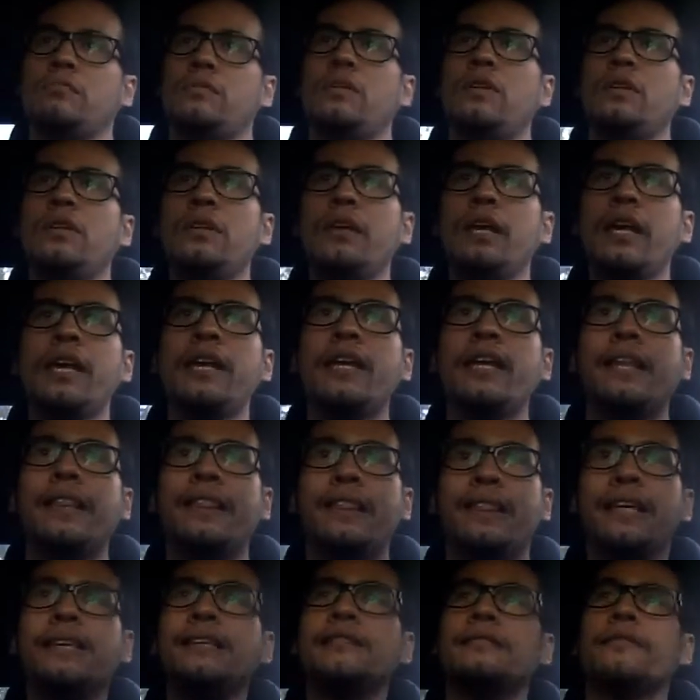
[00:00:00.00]
You'd need
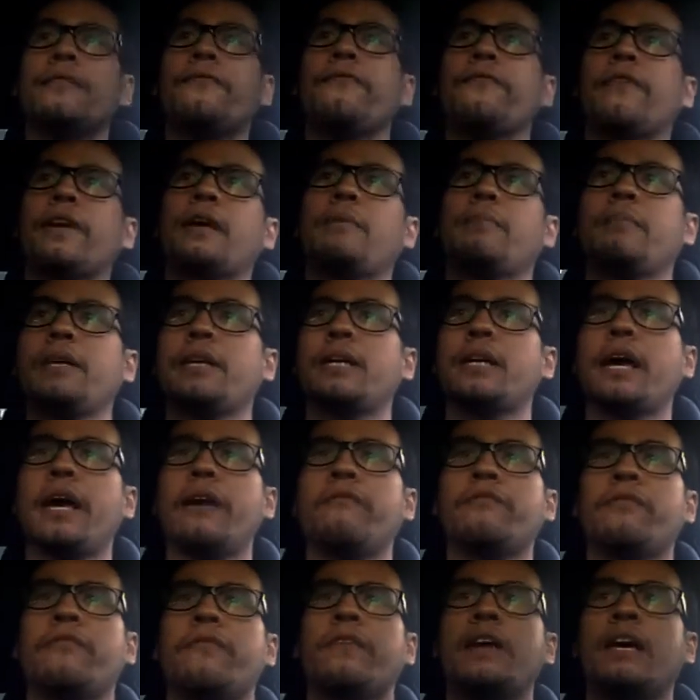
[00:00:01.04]
at least a family to
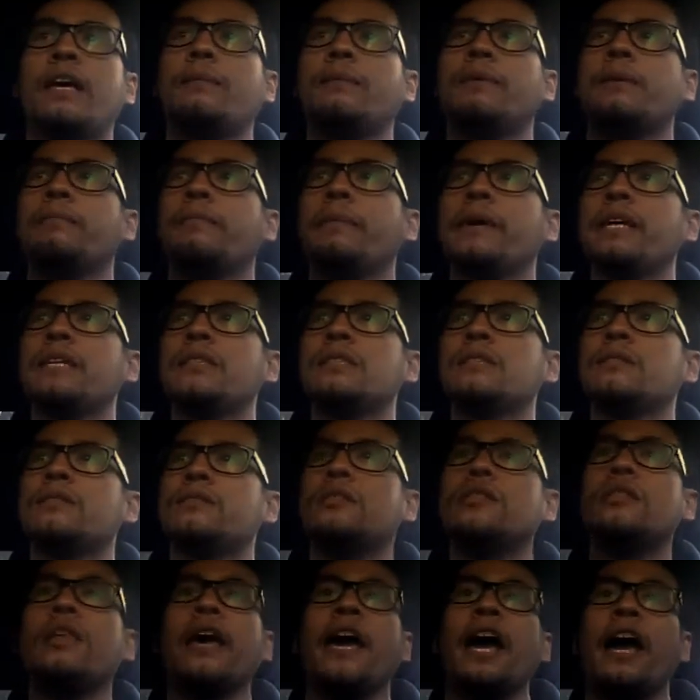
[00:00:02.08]
have a family pizza.
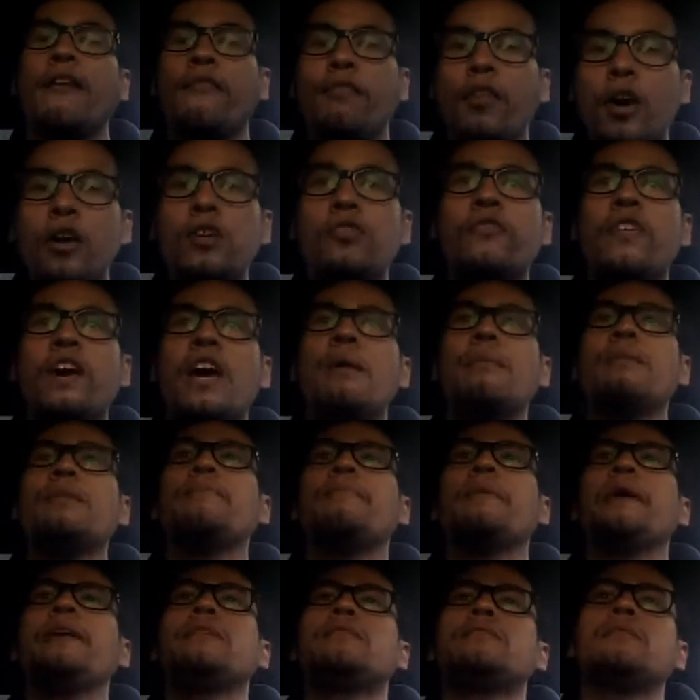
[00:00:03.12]
Do they have those family
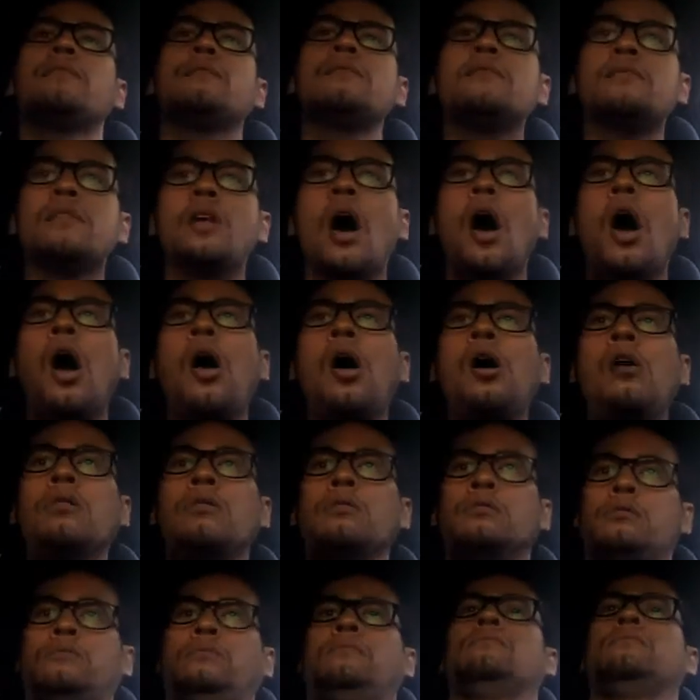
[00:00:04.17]
pizzas?
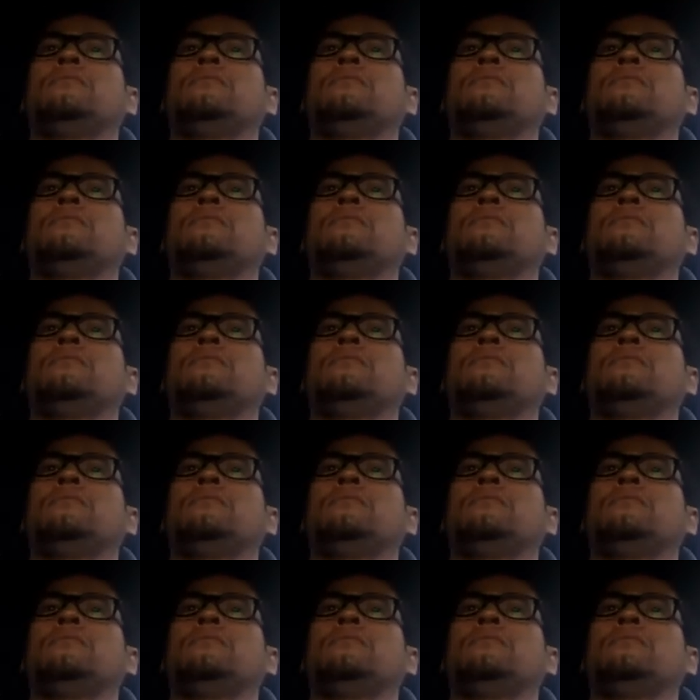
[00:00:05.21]
No.